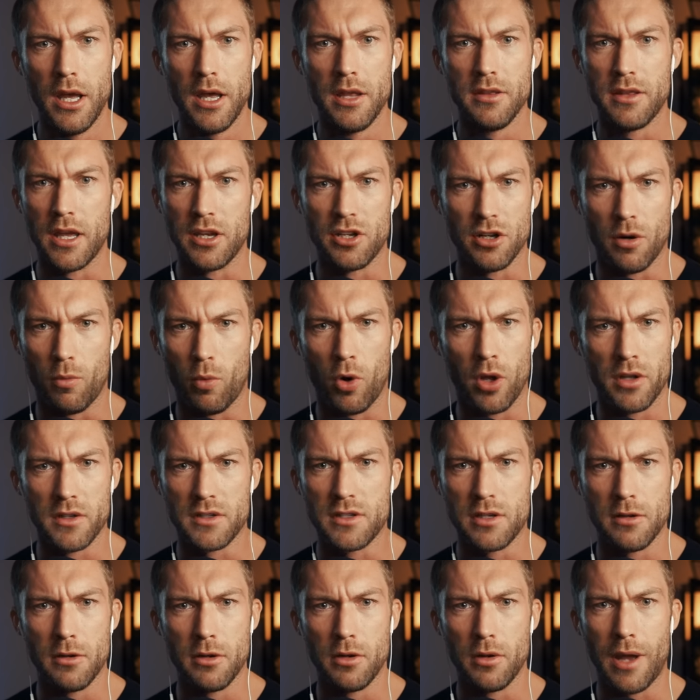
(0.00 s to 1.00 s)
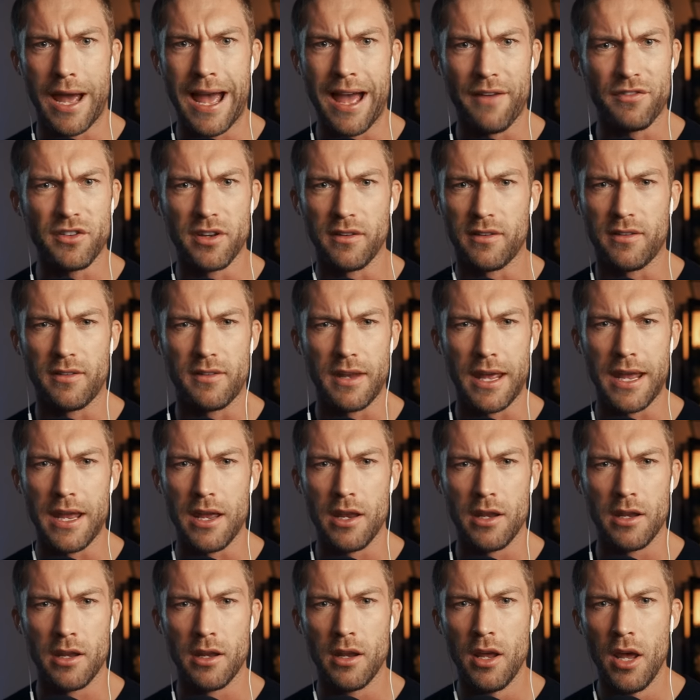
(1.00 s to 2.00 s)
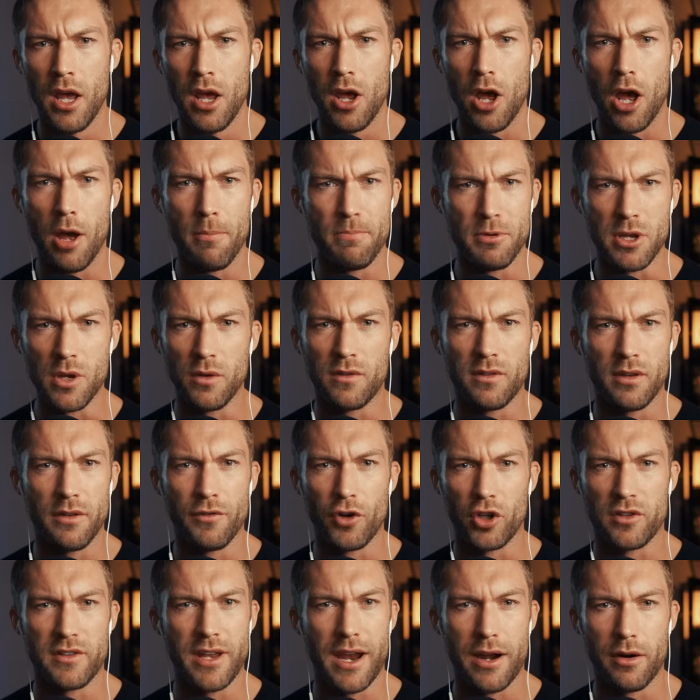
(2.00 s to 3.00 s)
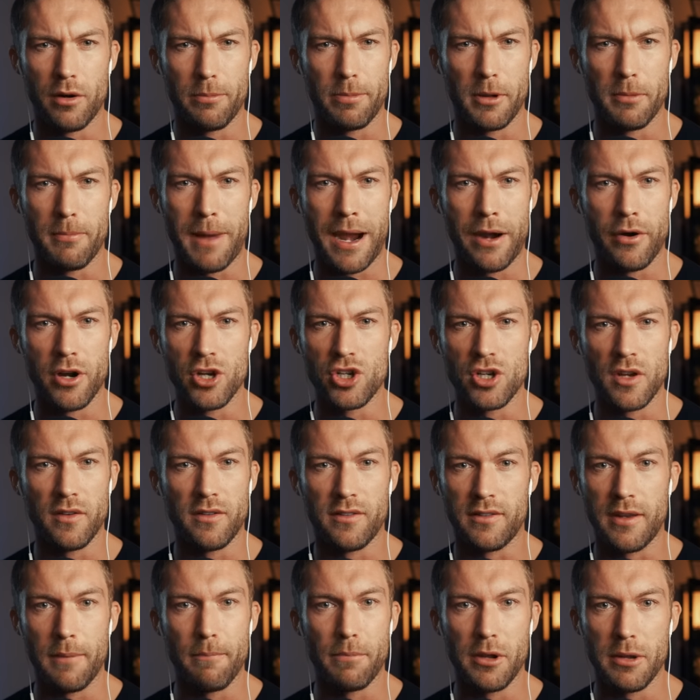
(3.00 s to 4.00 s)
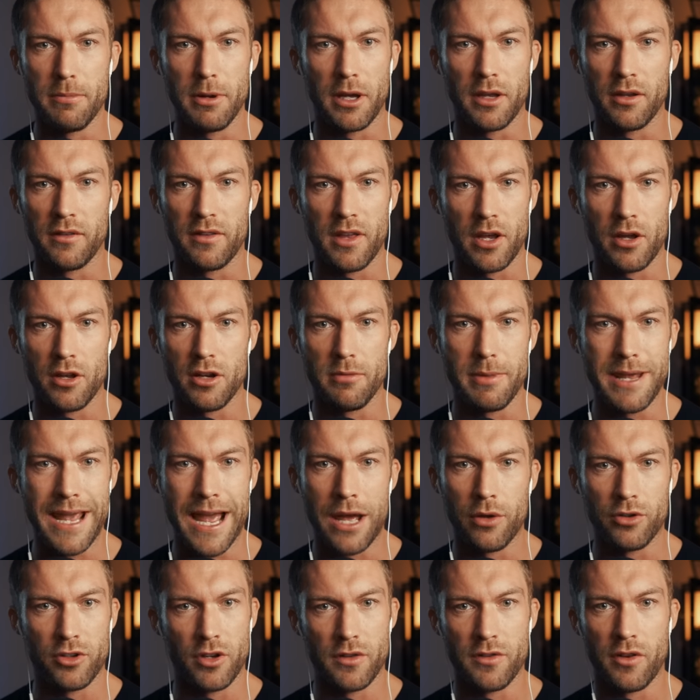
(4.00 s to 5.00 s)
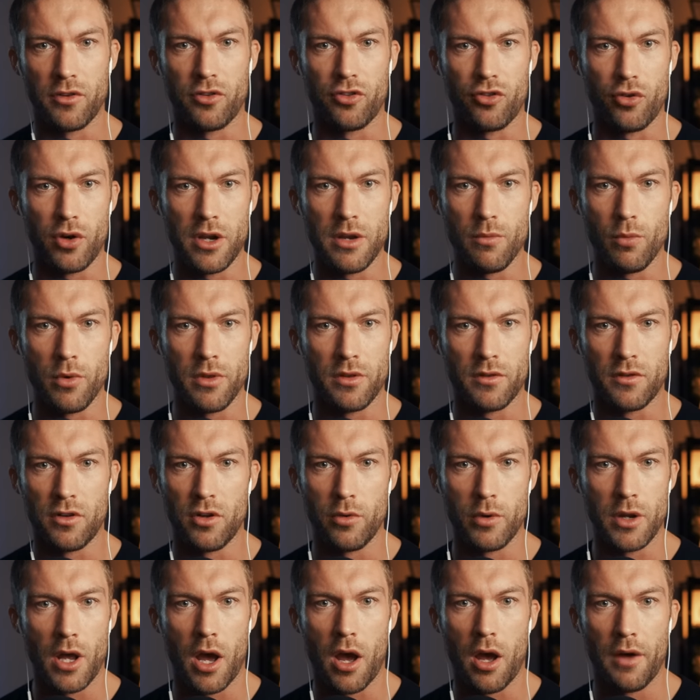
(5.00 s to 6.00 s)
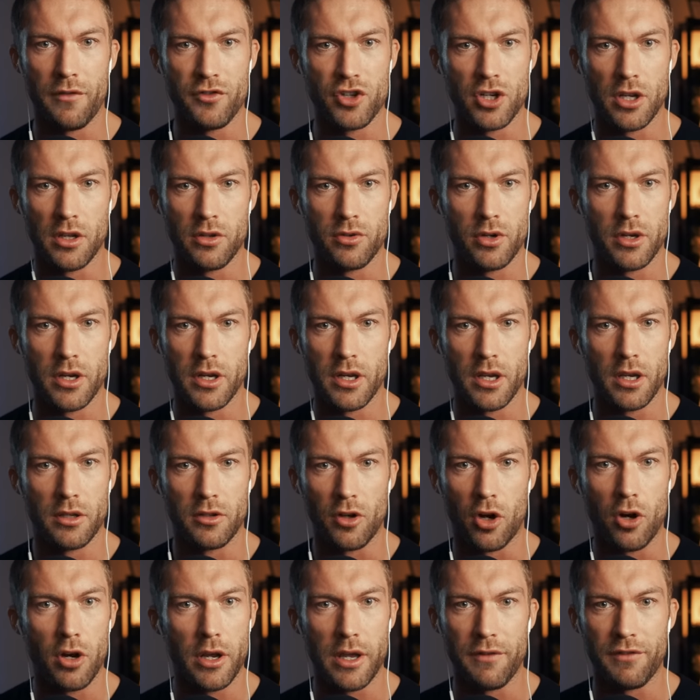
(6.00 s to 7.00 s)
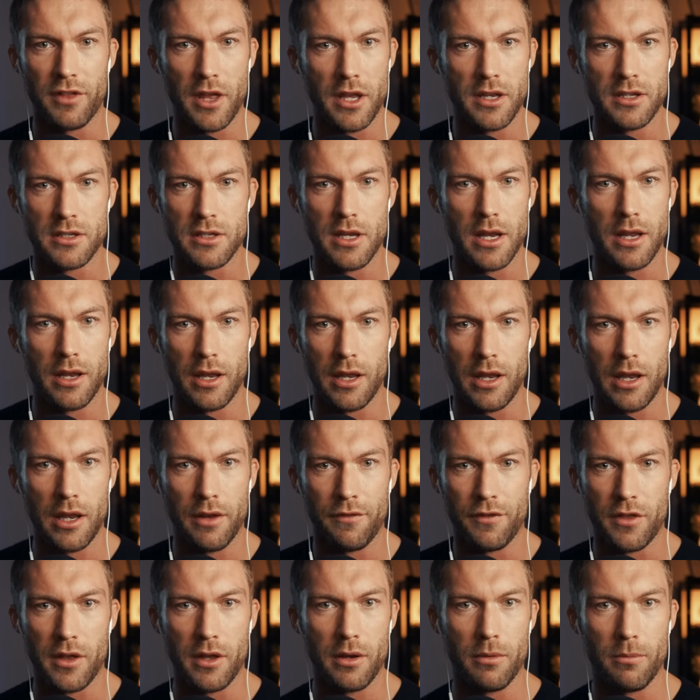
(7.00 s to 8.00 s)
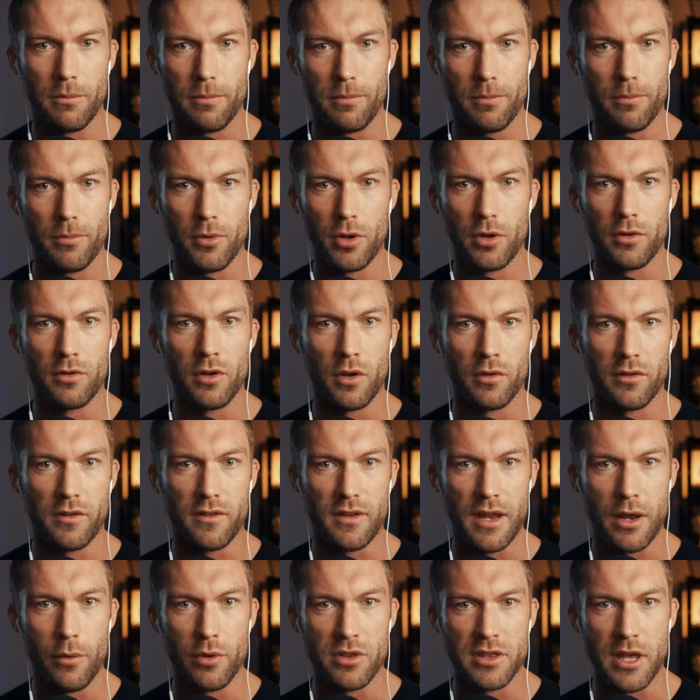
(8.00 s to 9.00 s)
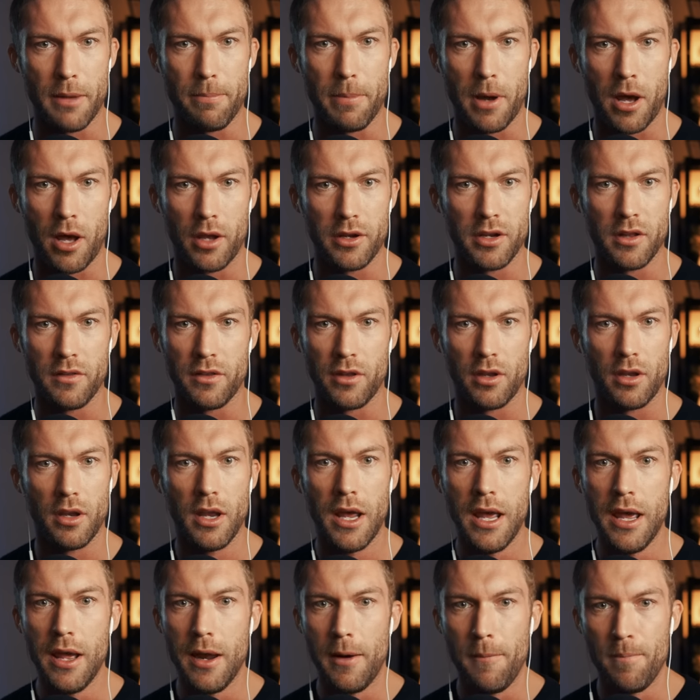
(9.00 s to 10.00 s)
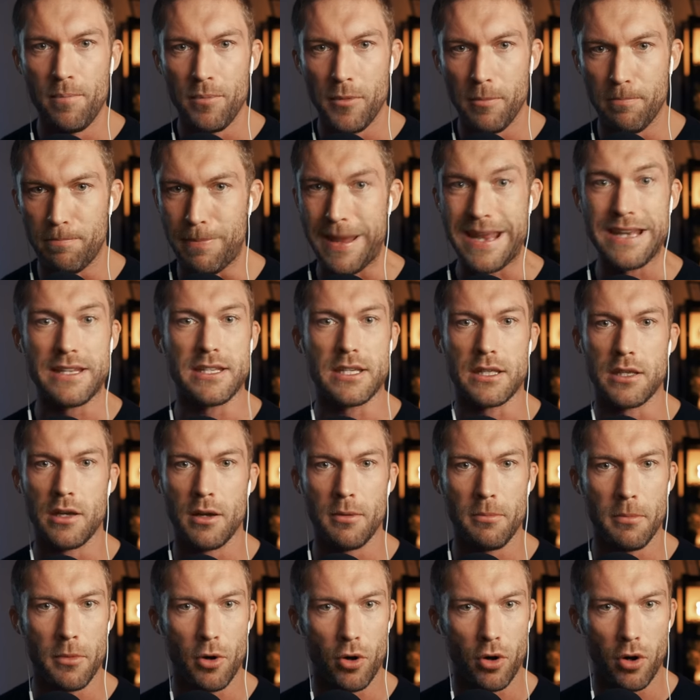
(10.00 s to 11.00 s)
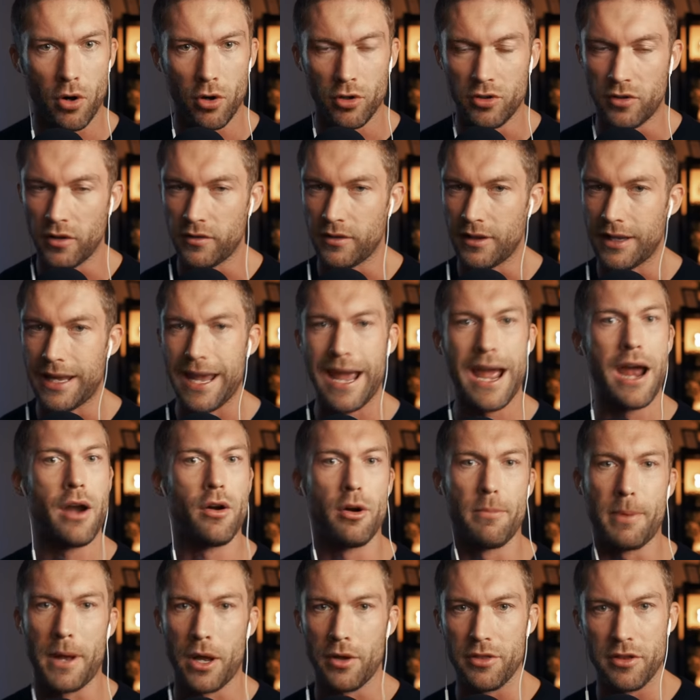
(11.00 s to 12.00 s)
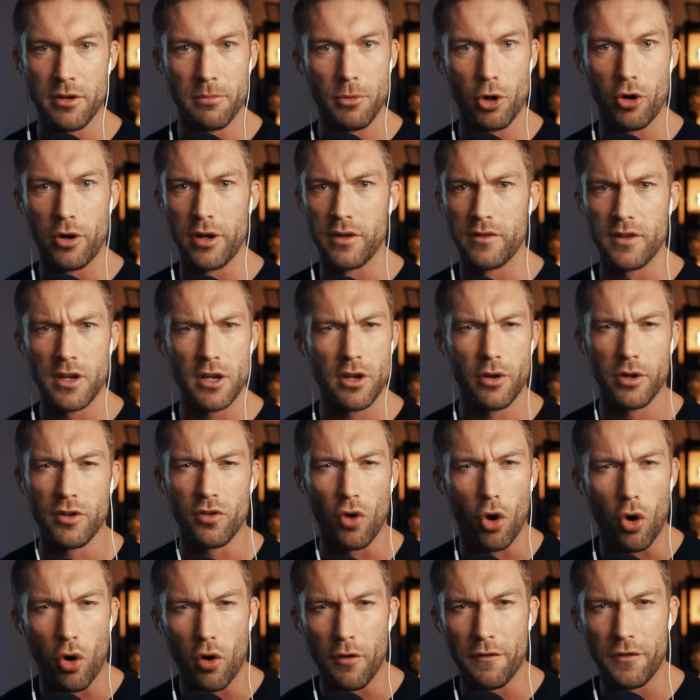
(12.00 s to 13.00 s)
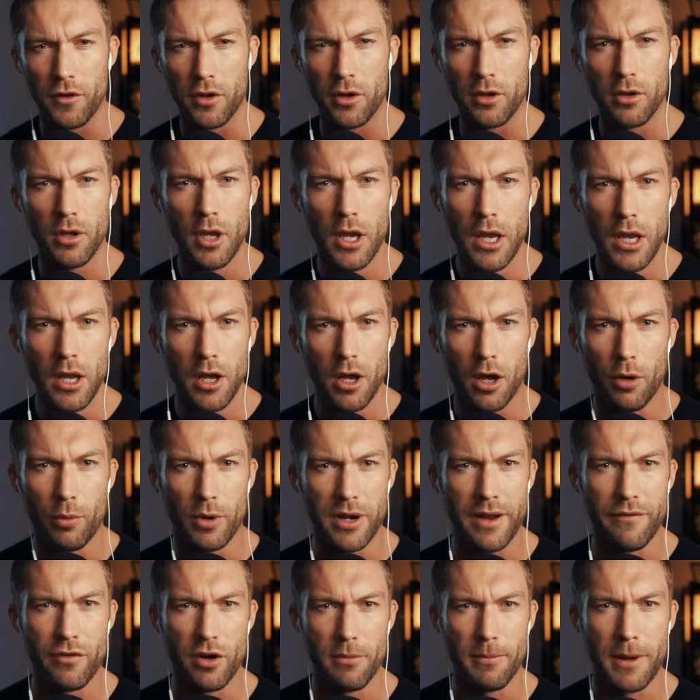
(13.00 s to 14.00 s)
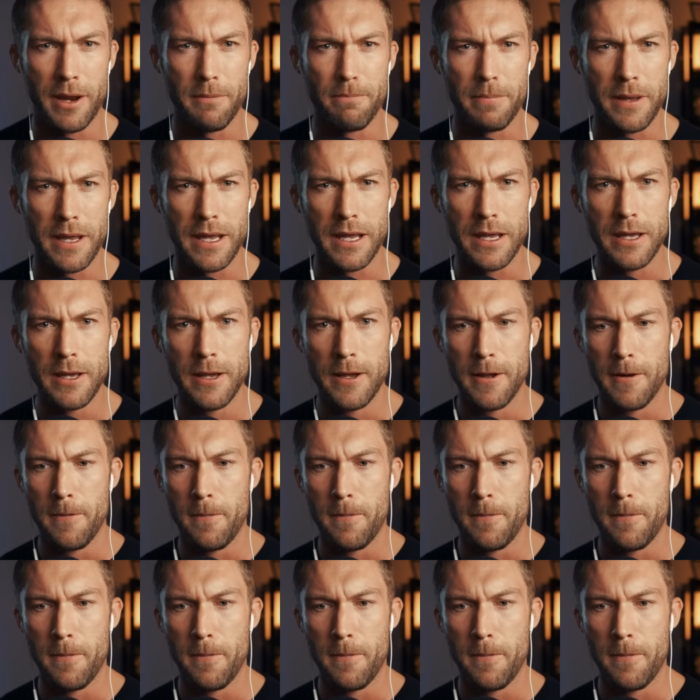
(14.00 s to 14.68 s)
They don't want to have to stay in abusive or terrible marriages simply because they're going to be out on the street with two and a half children and a dog if they if they don't stay with their partner. That beats them or, or doesn't care about them or is you know is awful or whatever it might be